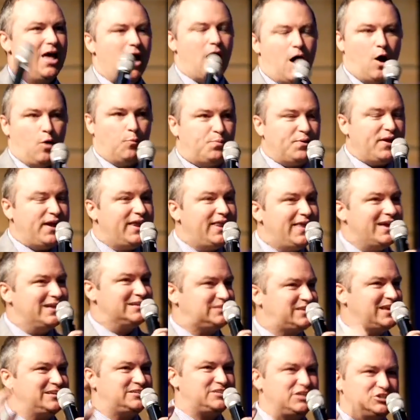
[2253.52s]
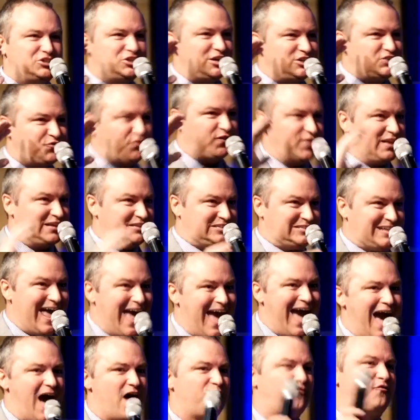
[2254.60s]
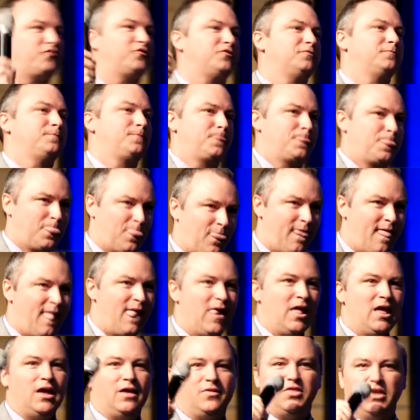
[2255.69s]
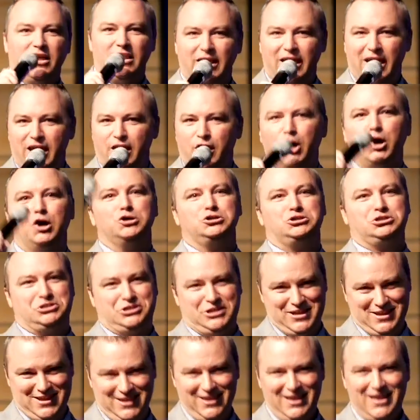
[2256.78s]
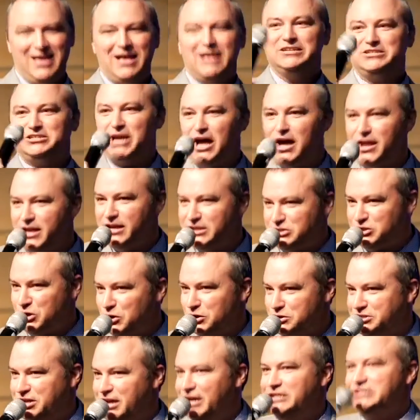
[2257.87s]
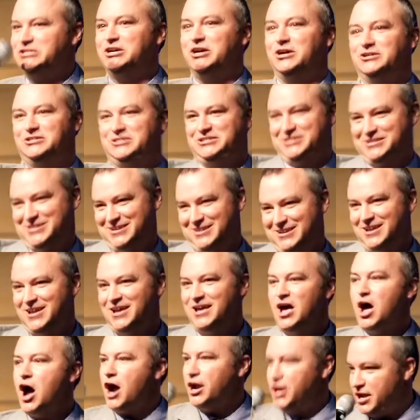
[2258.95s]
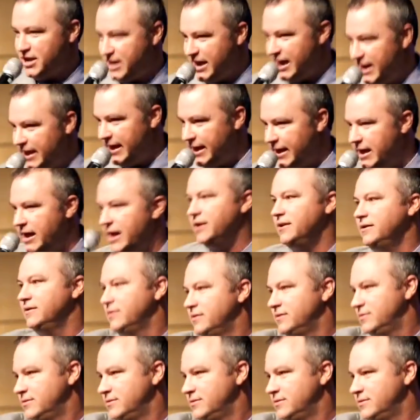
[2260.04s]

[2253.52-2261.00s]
Obedience isn't just for the staff, the leader, Sunday school teacher. Are you getting it?